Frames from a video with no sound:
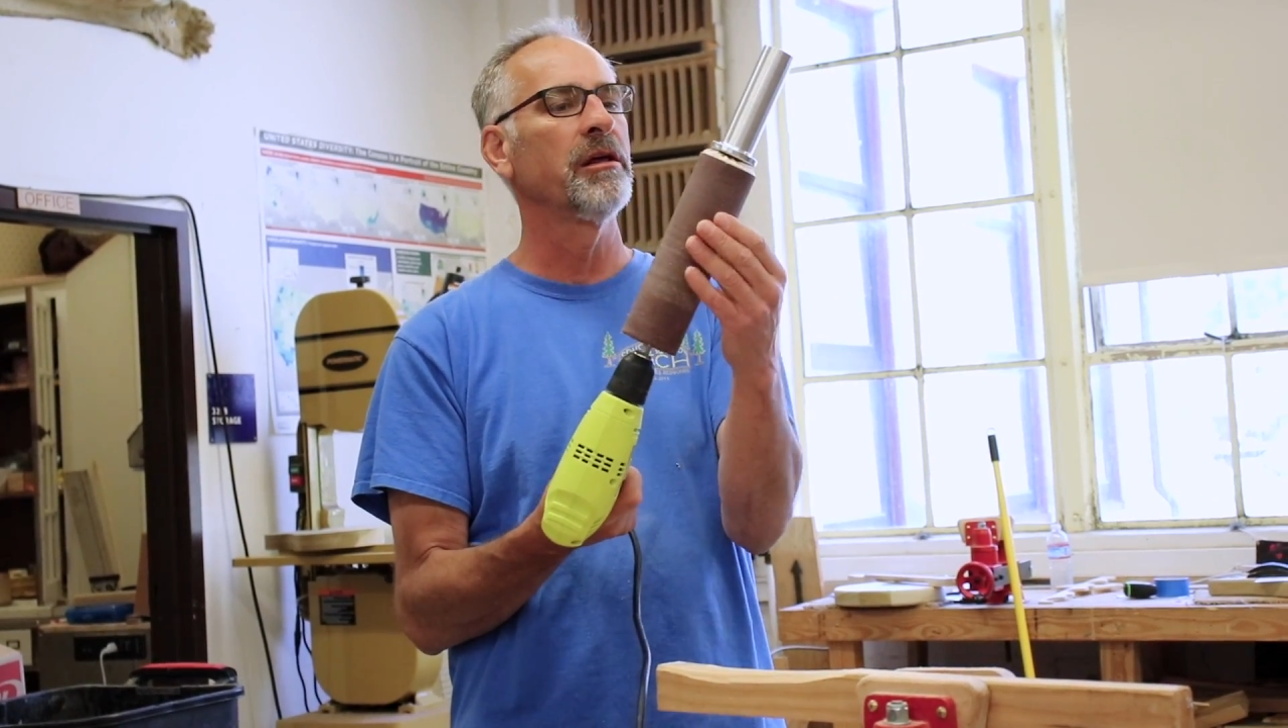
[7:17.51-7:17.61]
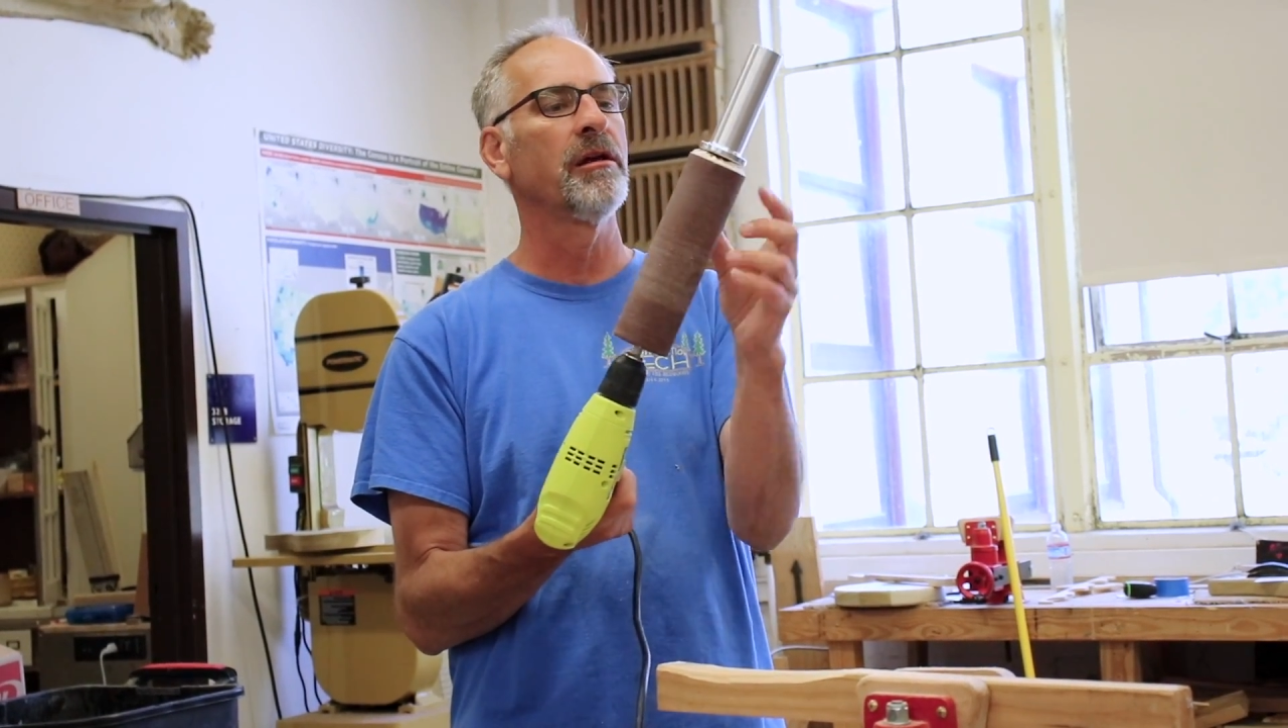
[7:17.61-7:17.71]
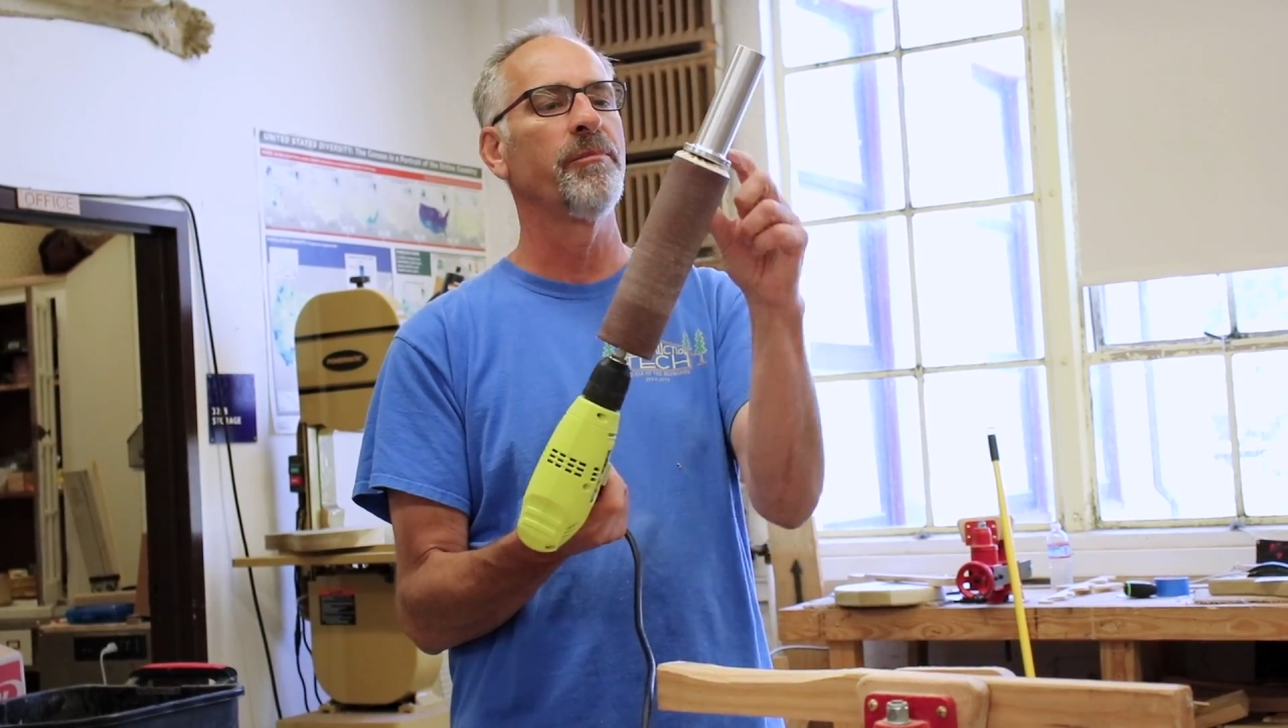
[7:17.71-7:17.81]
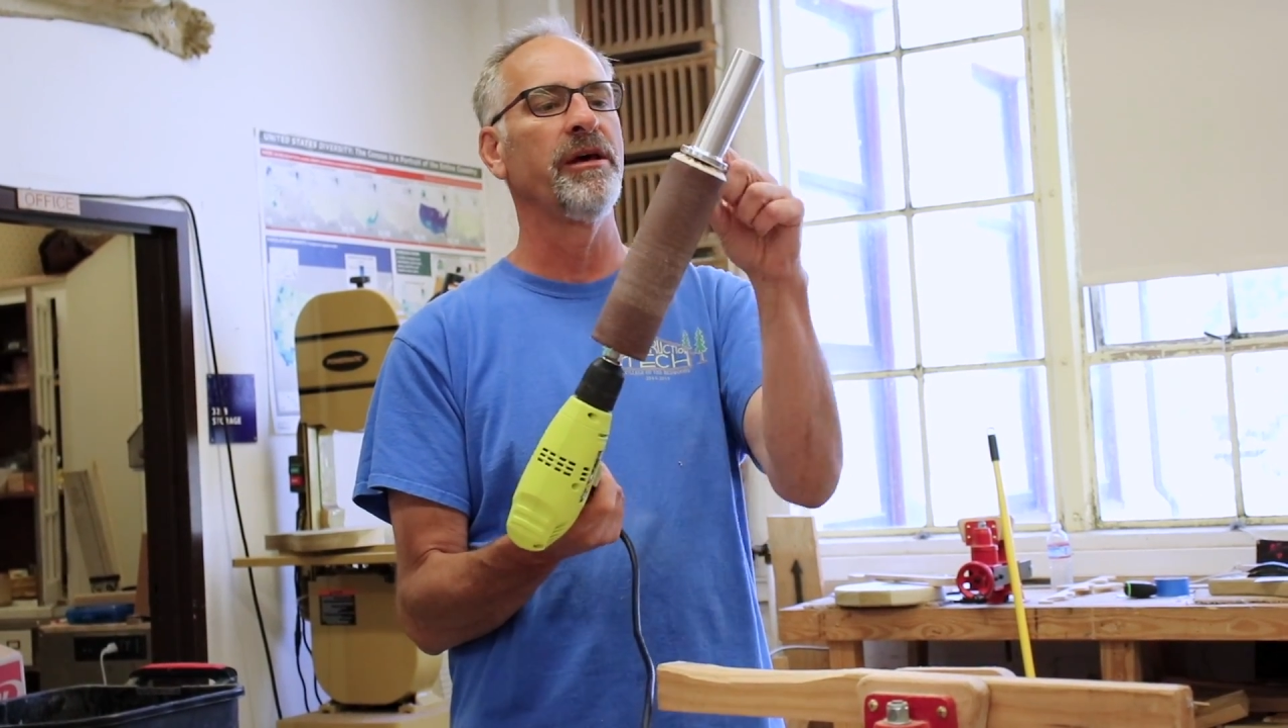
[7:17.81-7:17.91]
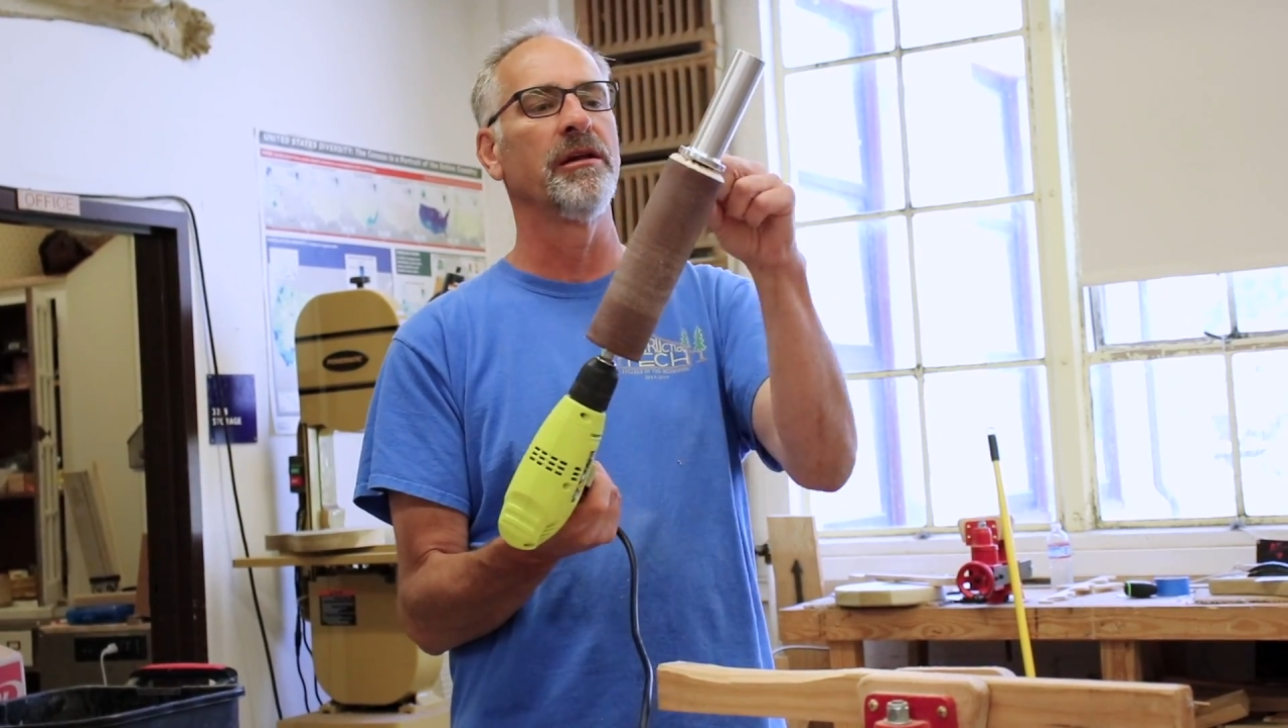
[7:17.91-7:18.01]

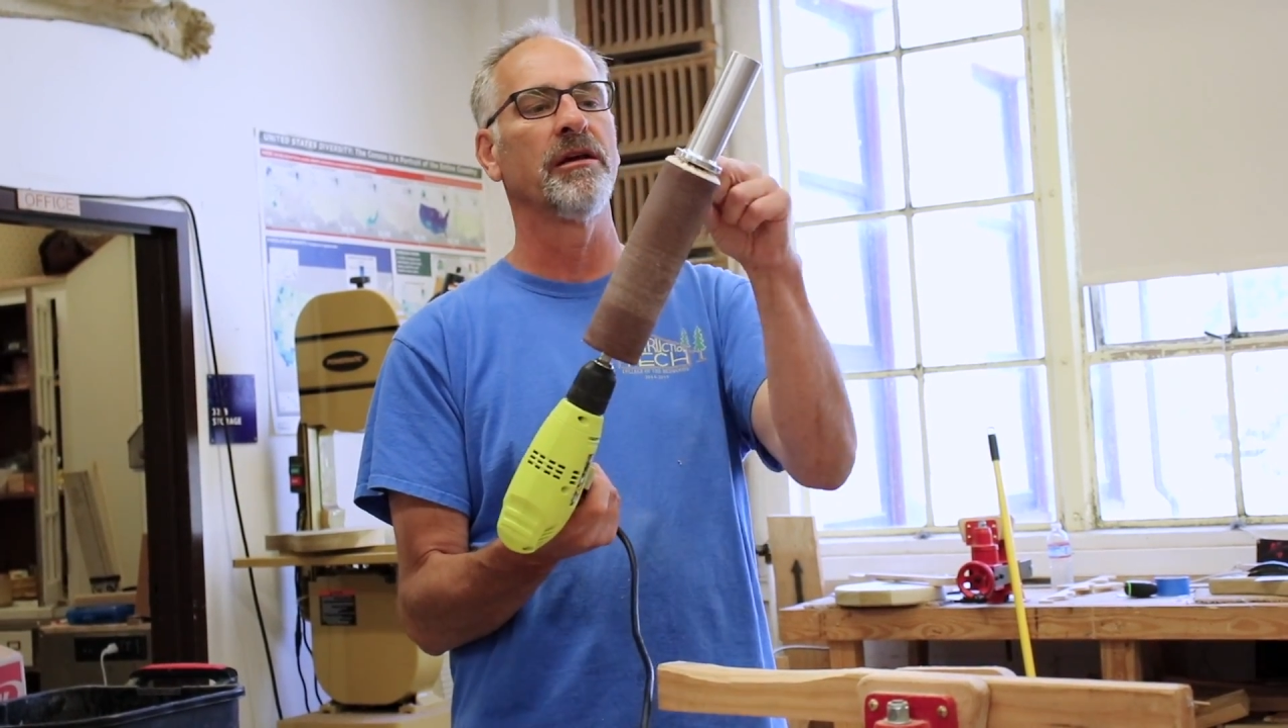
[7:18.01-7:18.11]
little bit and